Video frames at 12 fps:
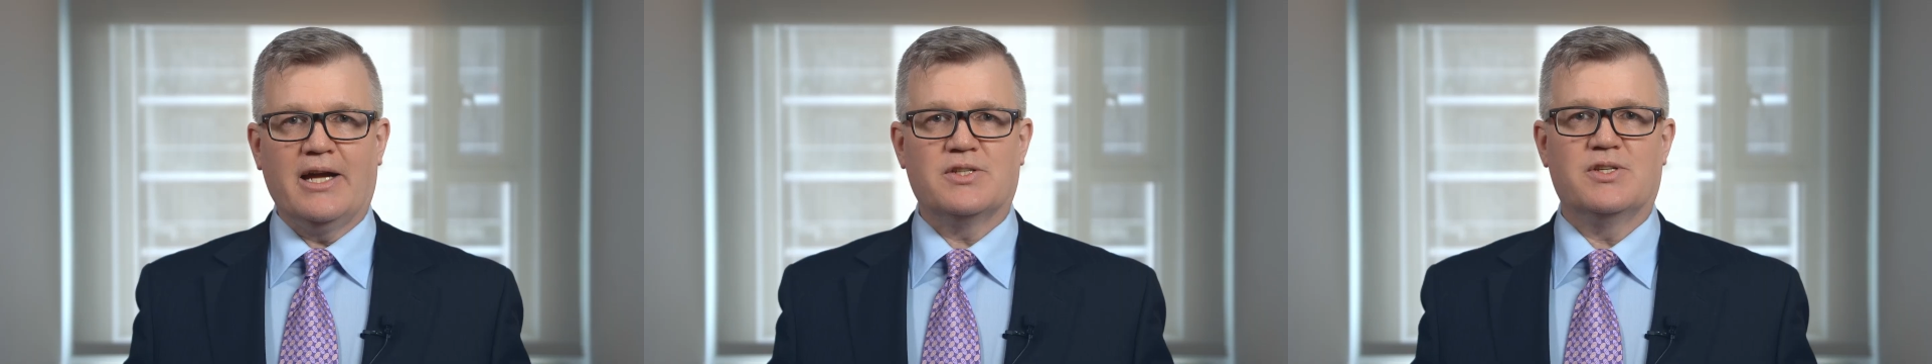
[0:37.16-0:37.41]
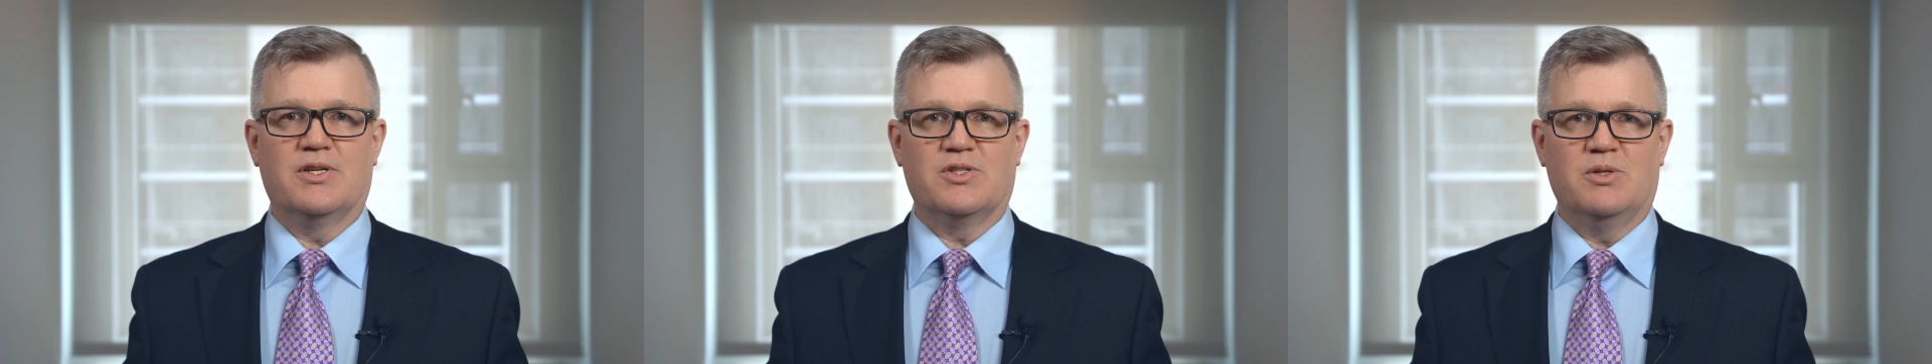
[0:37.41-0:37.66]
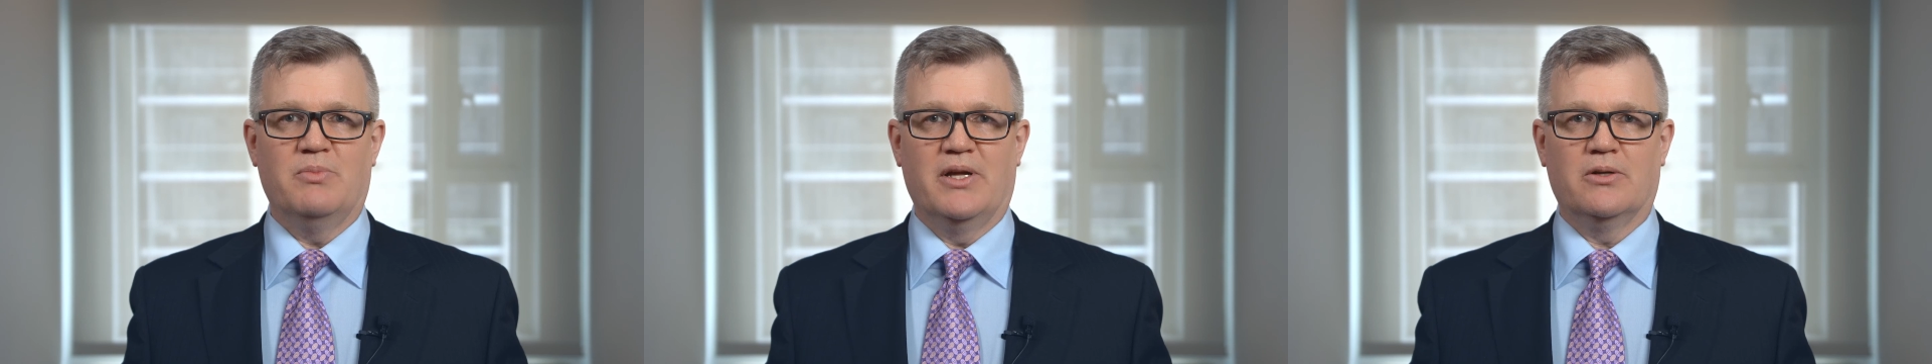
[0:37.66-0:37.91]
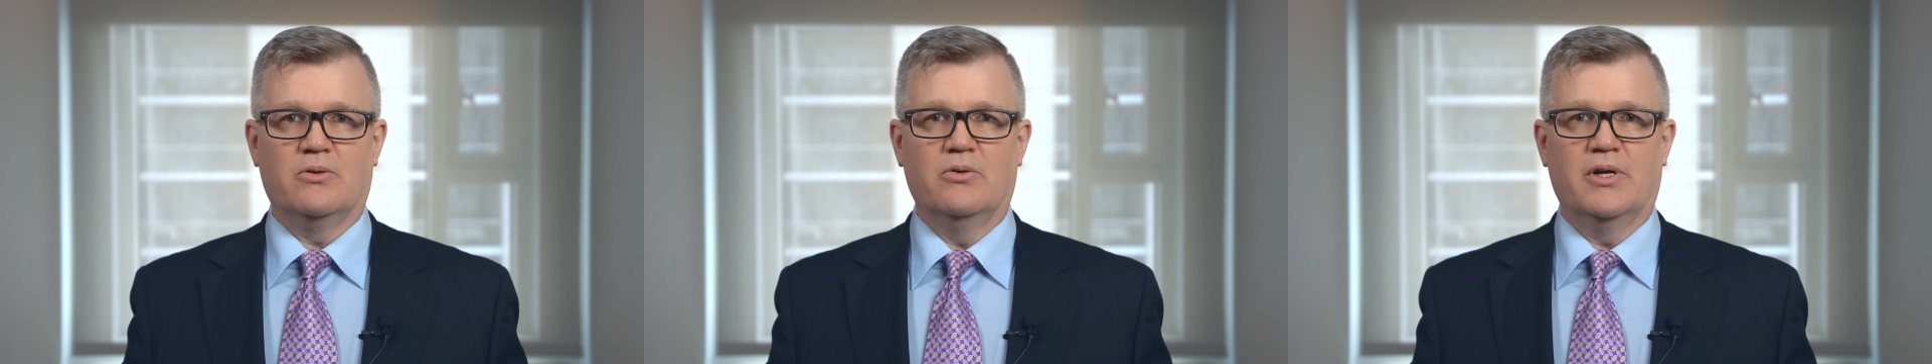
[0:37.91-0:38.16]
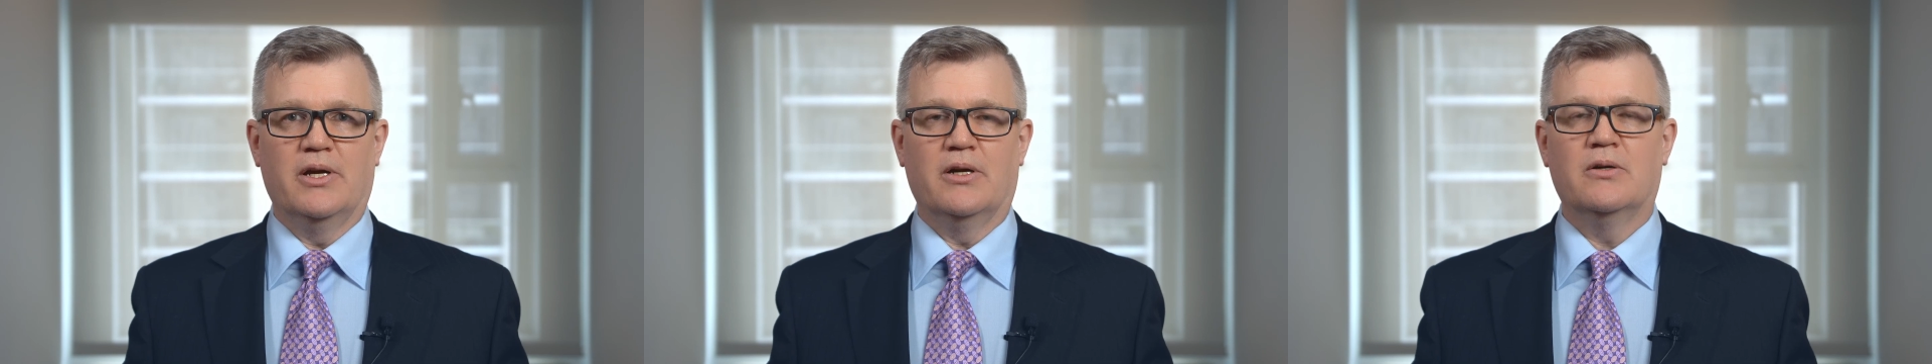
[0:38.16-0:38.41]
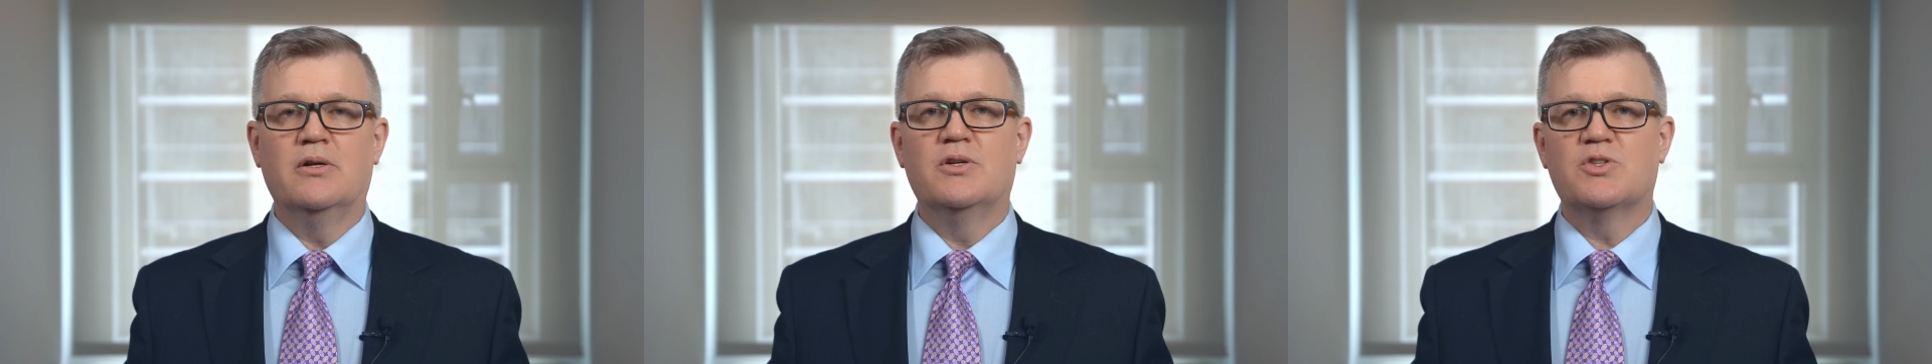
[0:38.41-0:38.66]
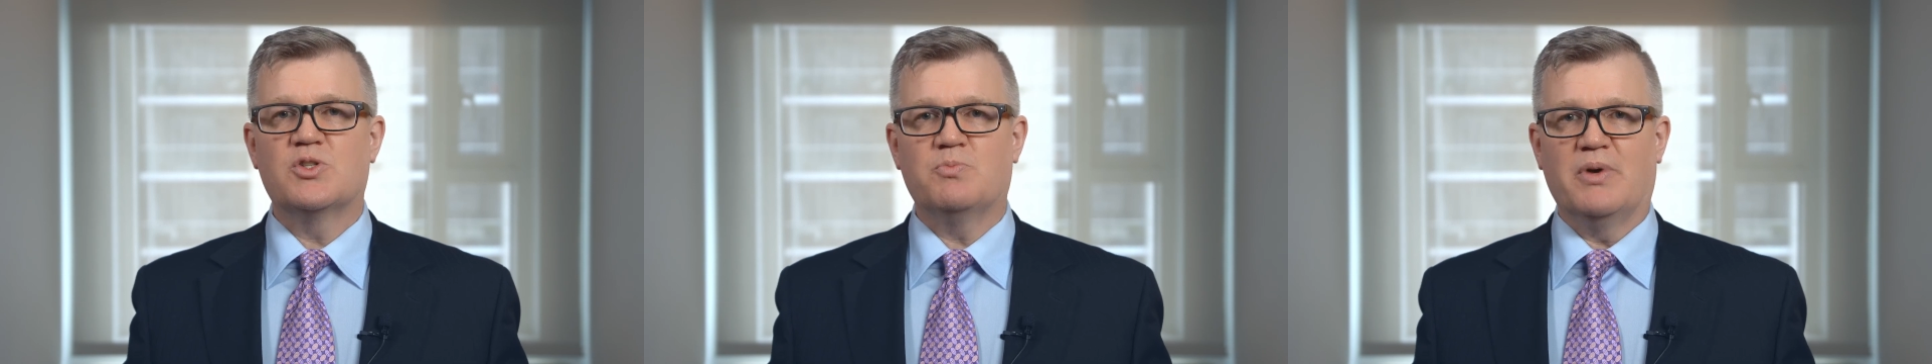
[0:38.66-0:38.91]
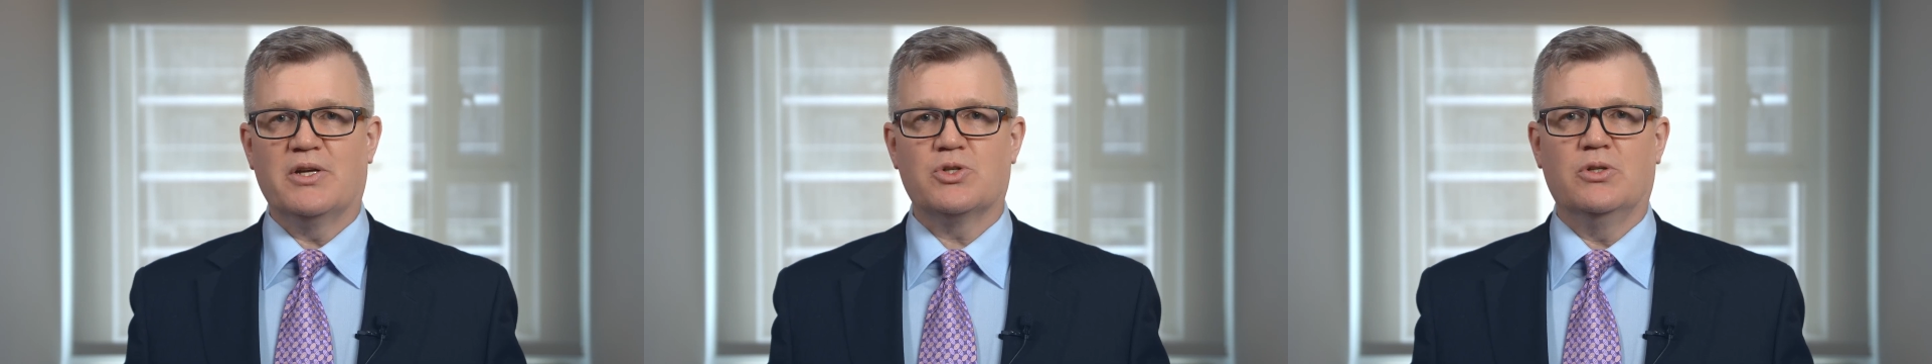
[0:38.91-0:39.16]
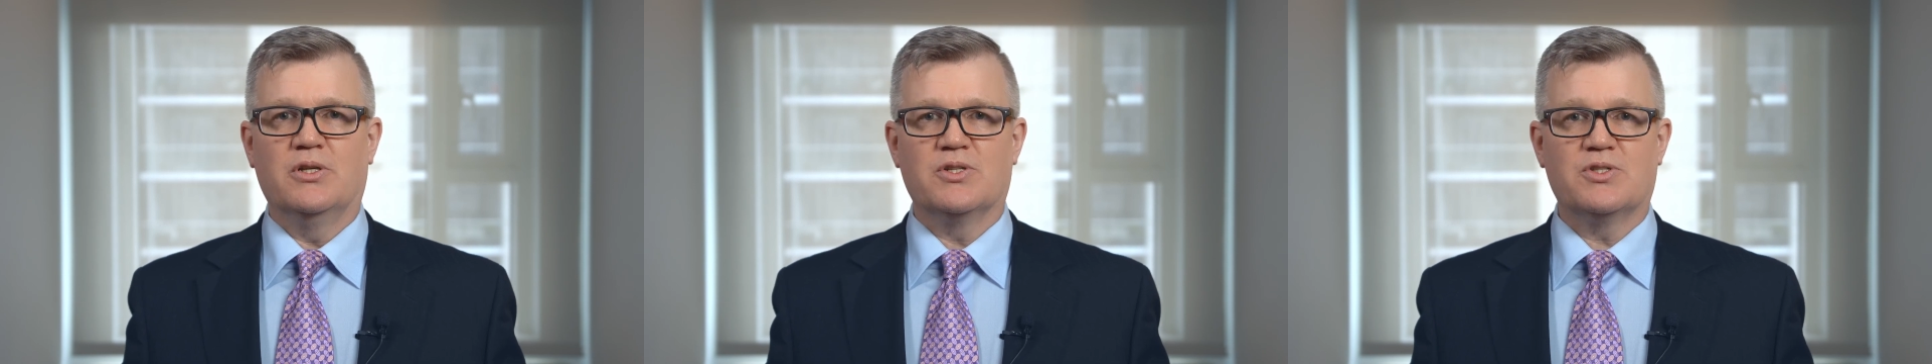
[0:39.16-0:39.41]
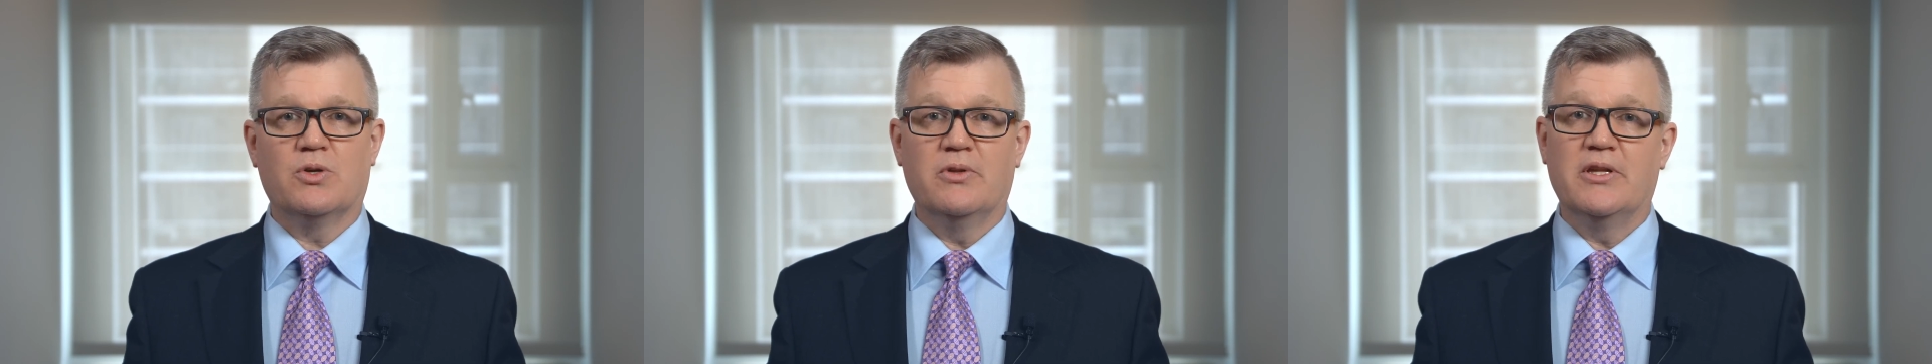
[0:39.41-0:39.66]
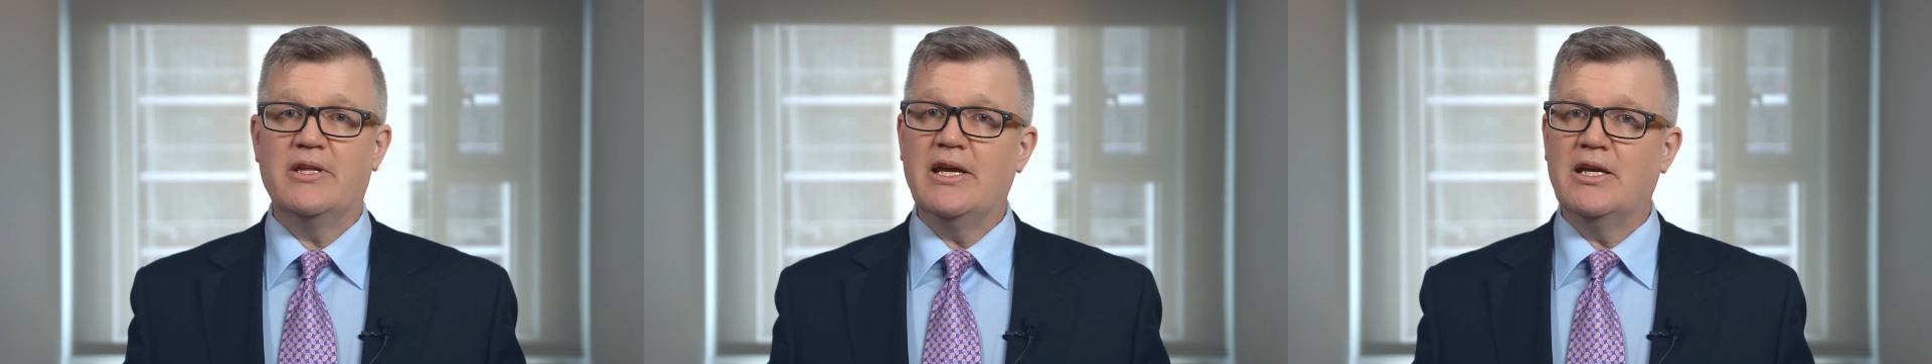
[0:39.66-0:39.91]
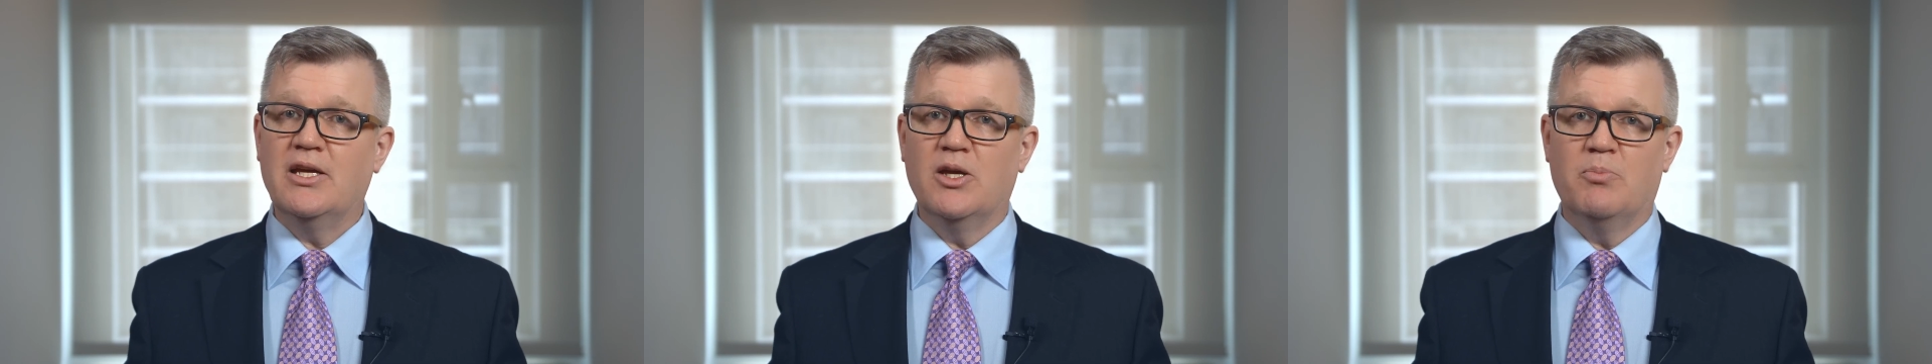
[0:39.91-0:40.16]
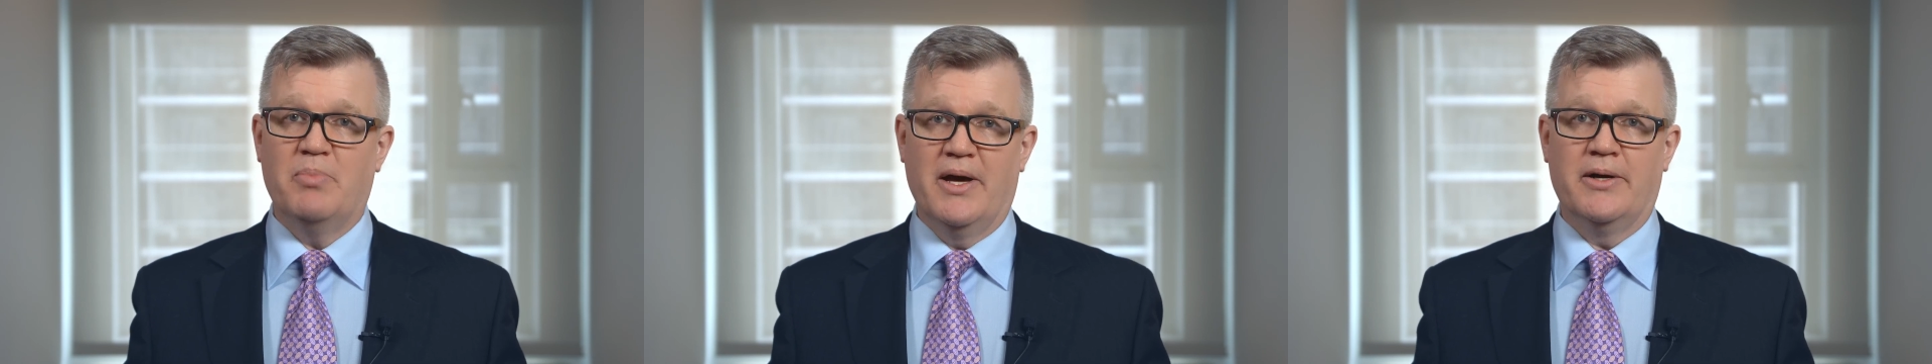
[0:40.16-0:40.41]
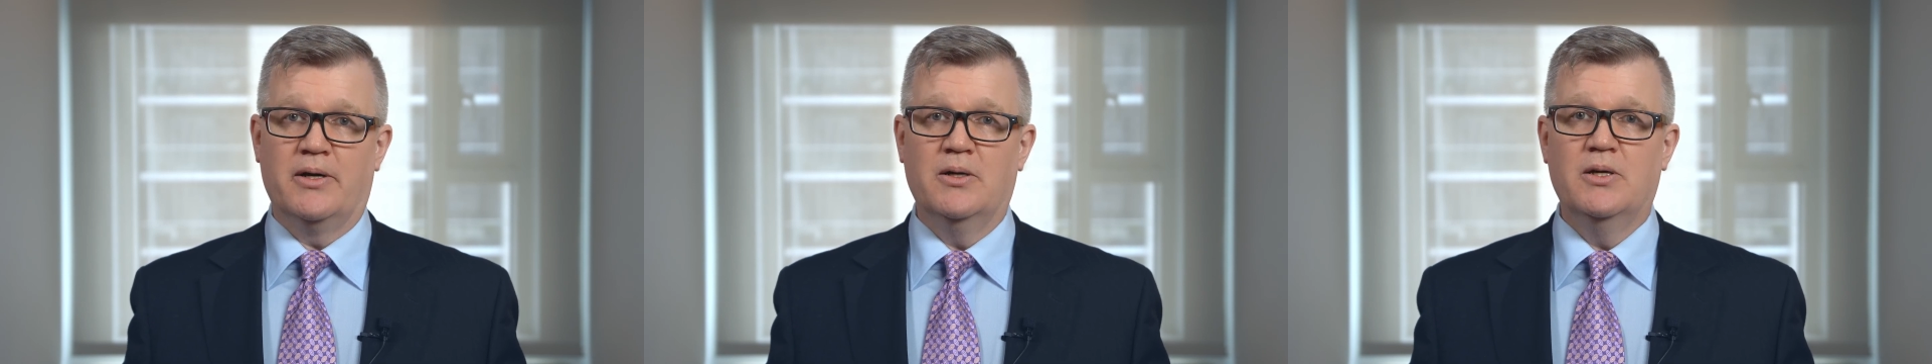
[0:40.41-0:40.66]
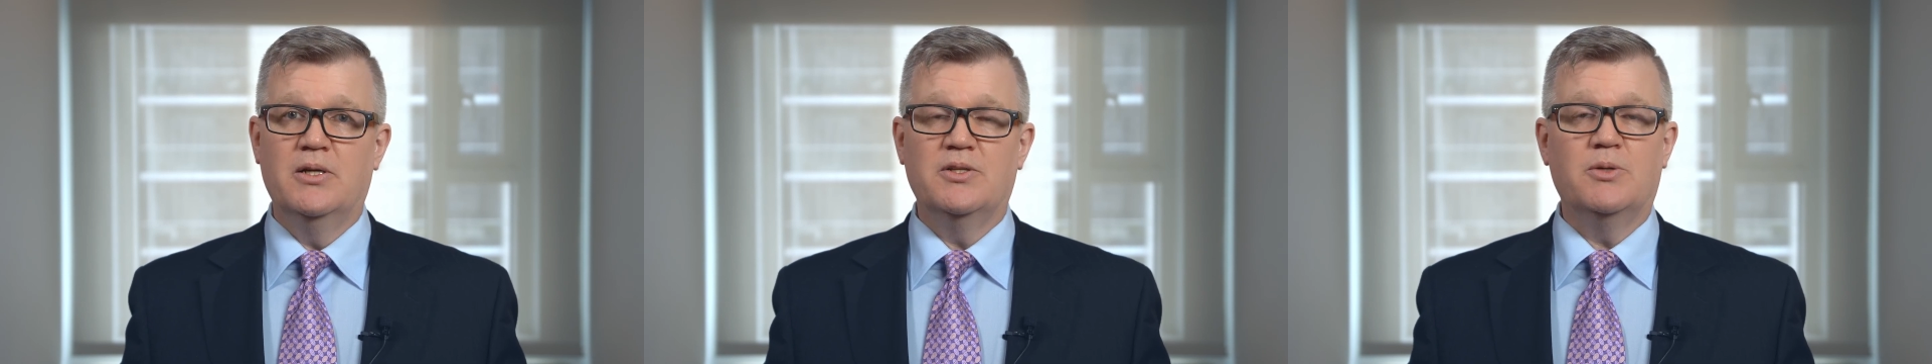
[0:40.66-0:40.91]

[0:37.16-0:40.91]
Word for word: access to medical care, specialists, so that they can get better,